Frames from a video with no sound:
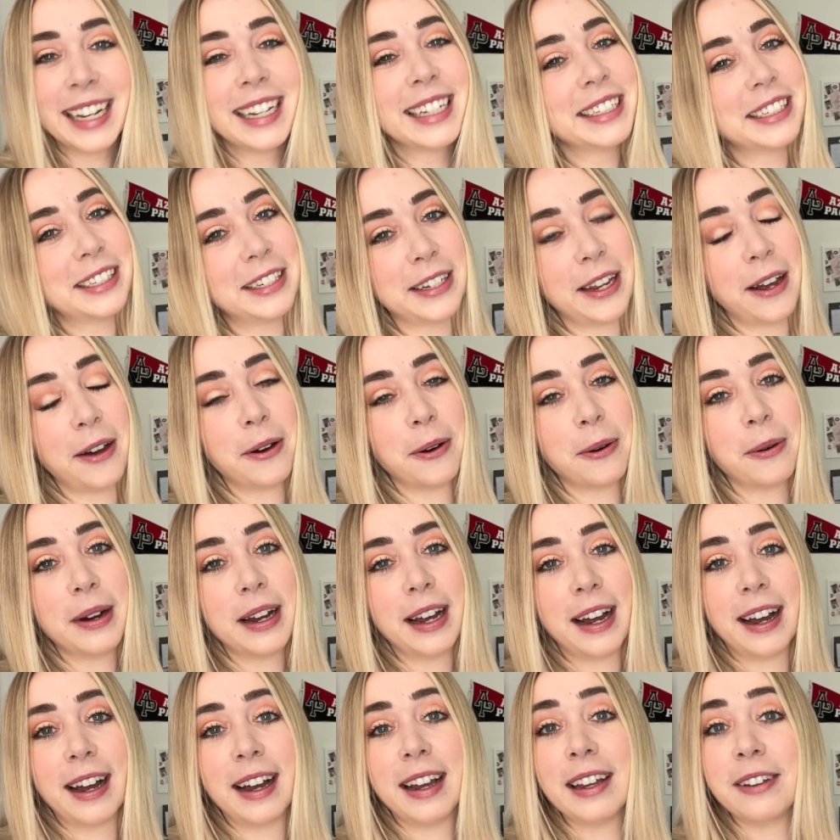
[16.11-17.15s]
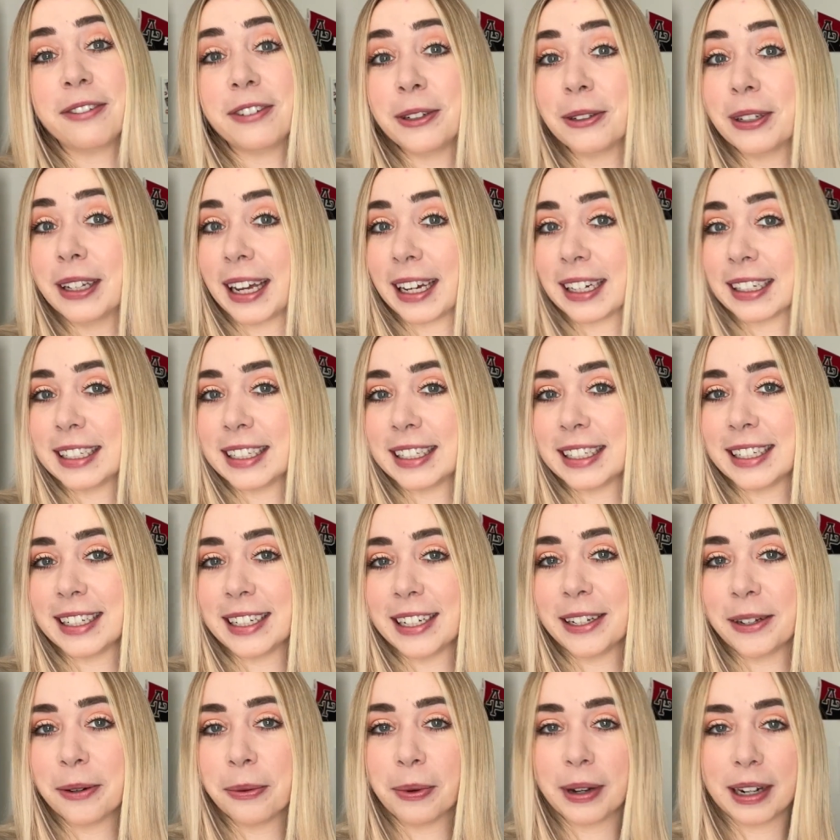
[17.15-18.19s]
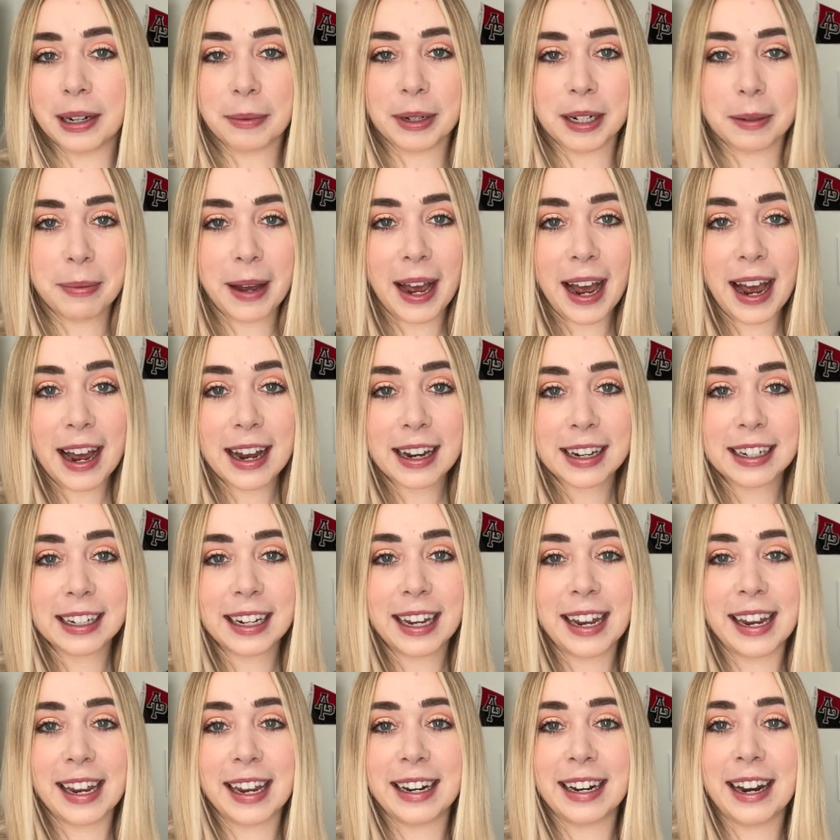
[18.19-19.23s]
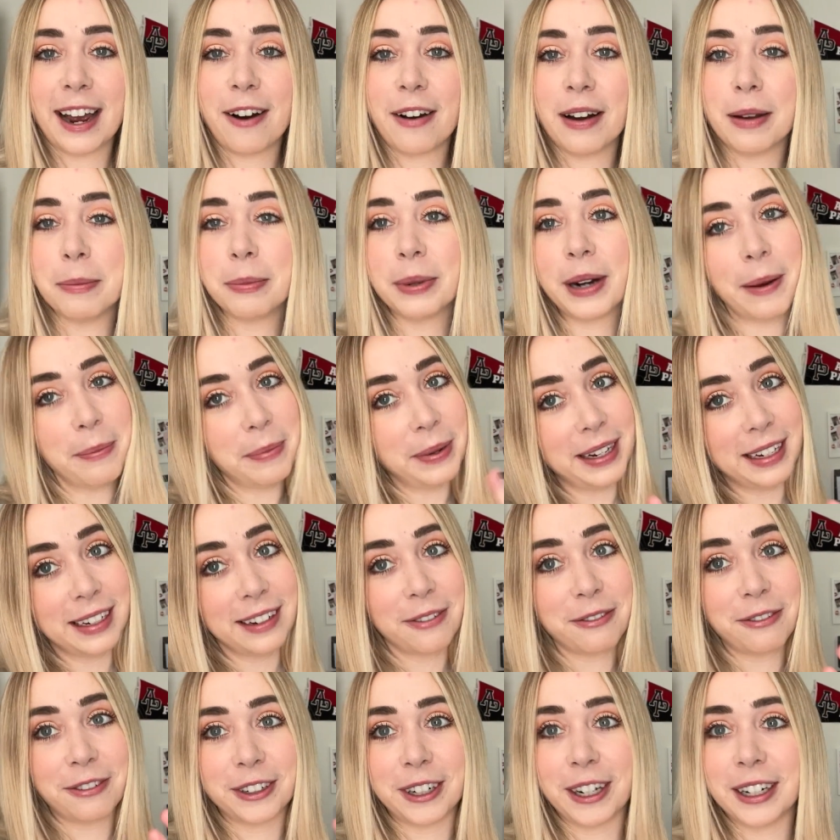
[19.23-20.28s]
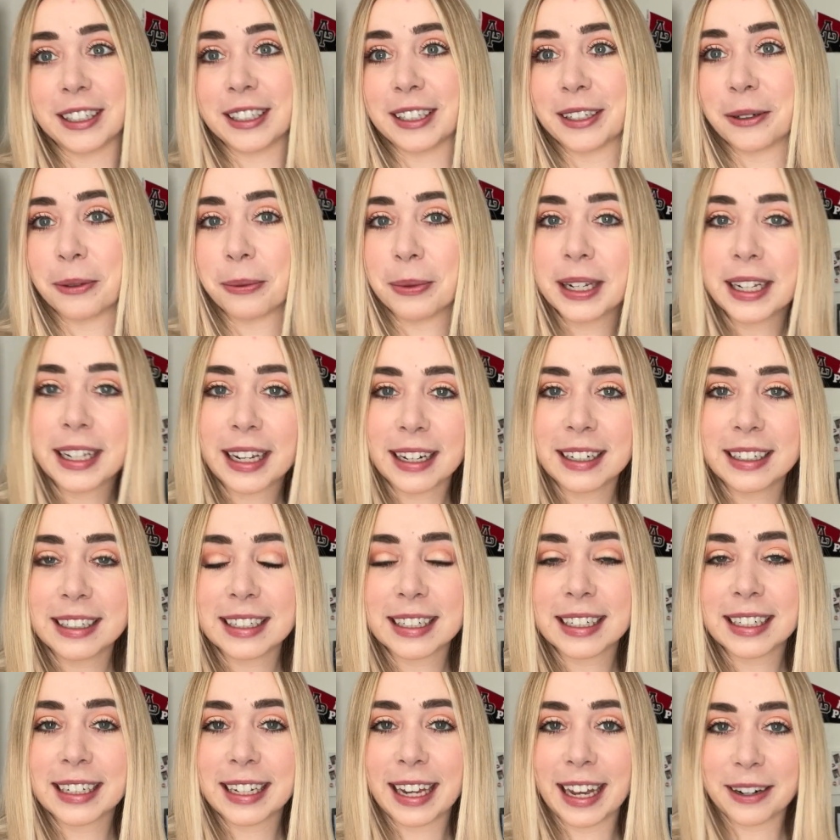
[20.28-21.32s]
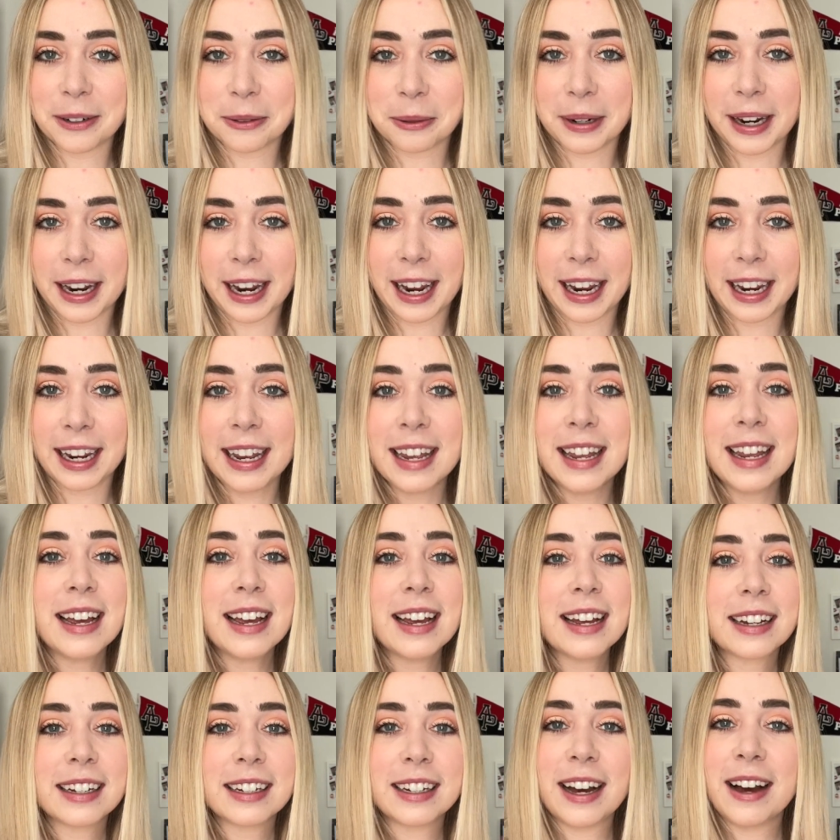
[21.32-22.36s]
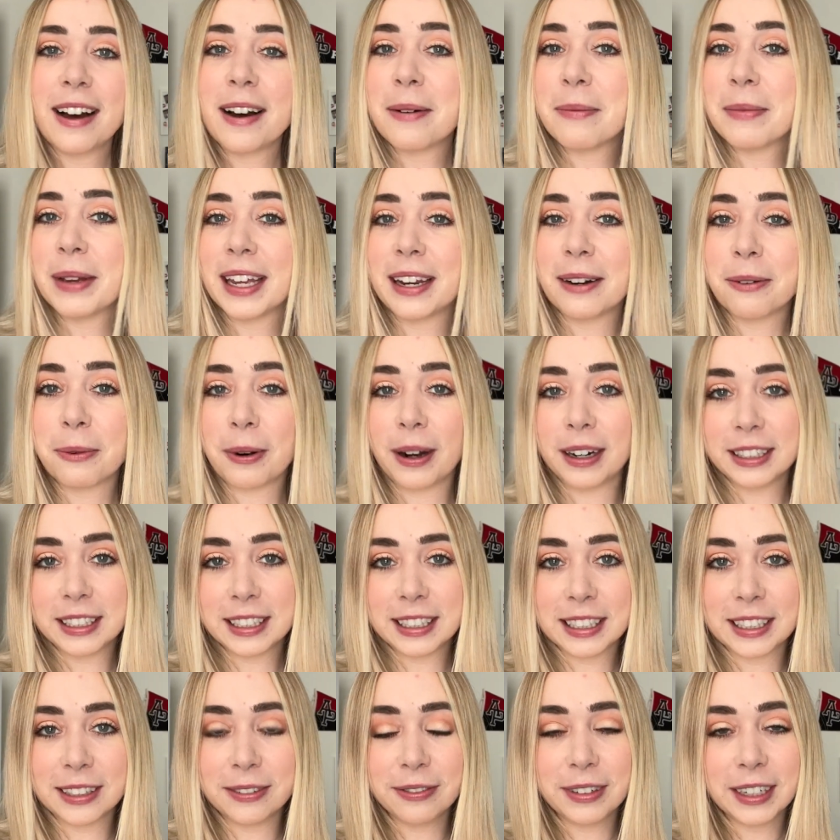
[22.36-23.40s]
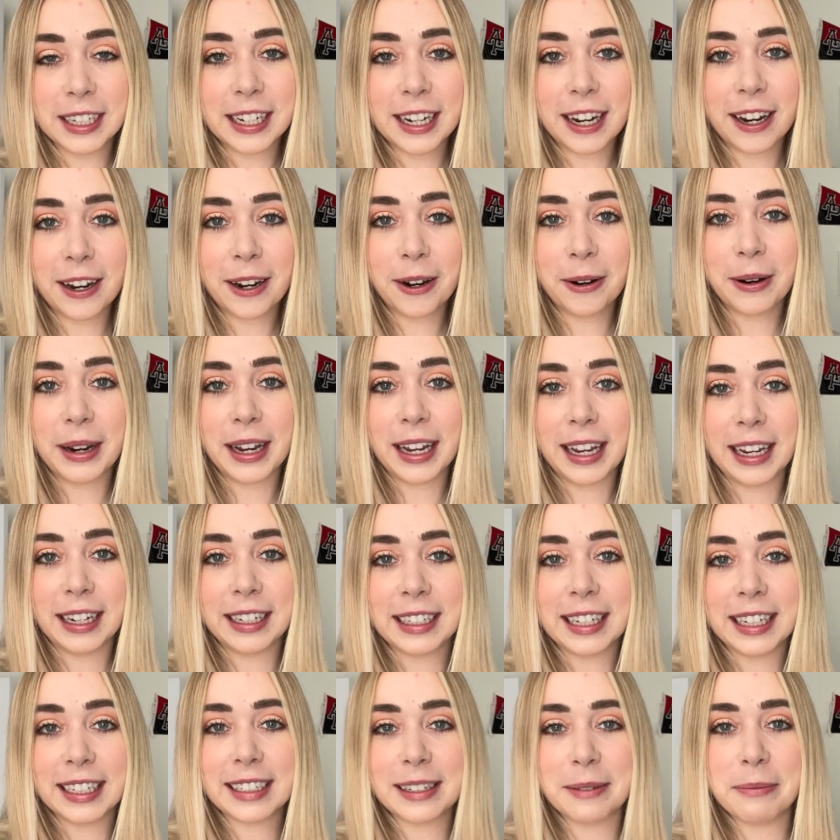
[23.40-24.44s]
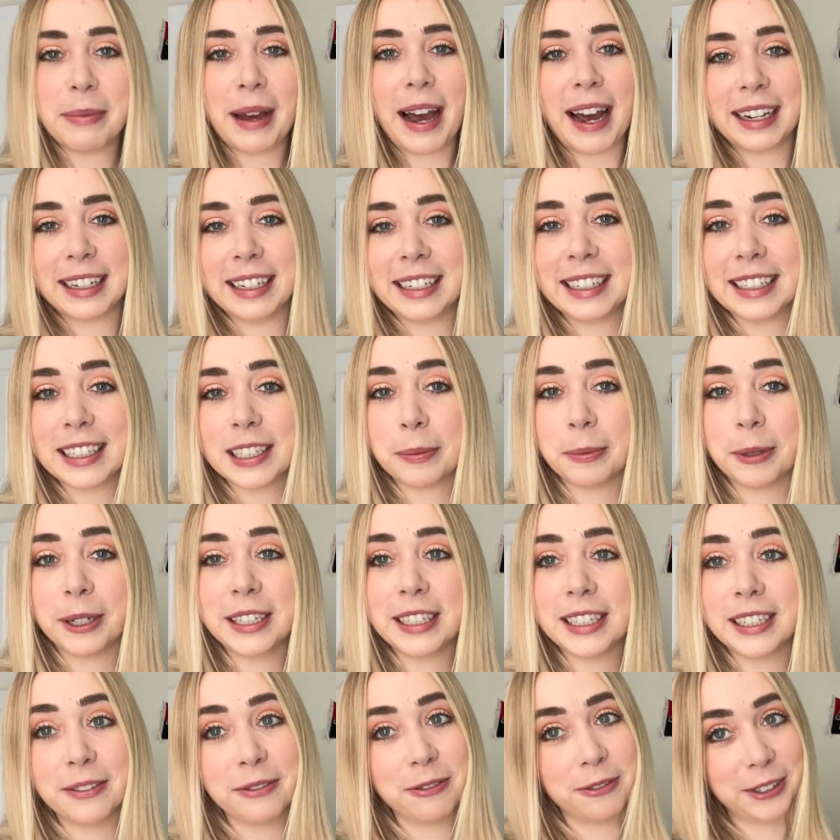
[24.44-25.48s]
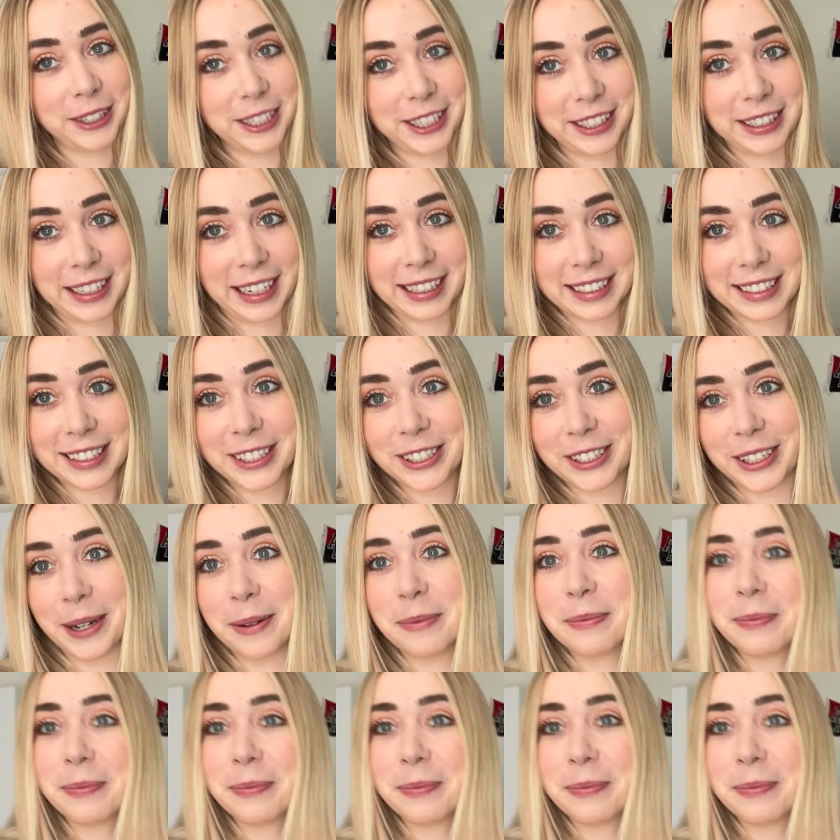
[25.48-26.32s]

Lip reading: So if you'd like to see what I'm going to pack and how I'm prepping for our little weekend getaway, come and watch this video and get some packing inspiration for your next trip.